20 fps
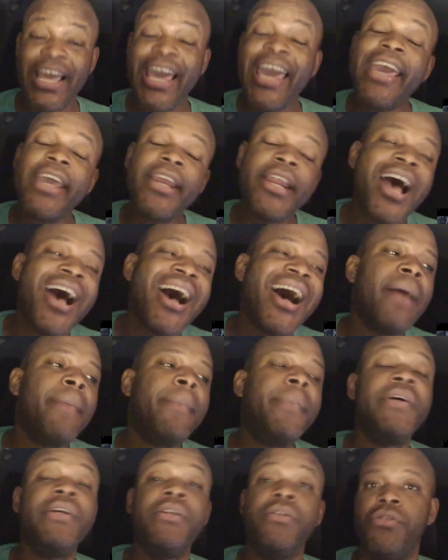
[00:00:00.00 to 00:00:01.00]
It
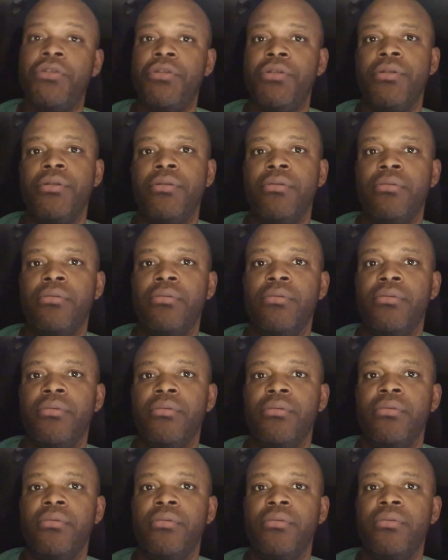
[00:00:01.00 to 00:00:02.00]
happens.
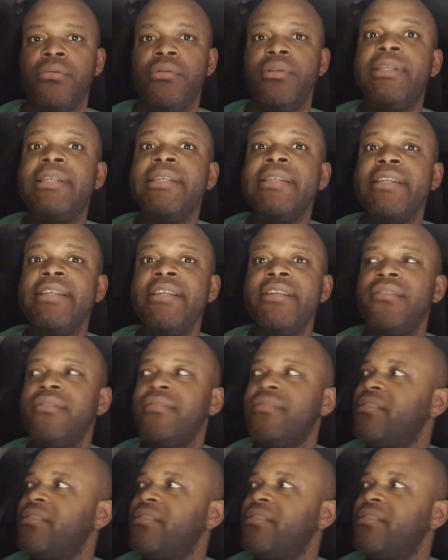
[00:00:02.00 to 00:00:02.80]
You dig?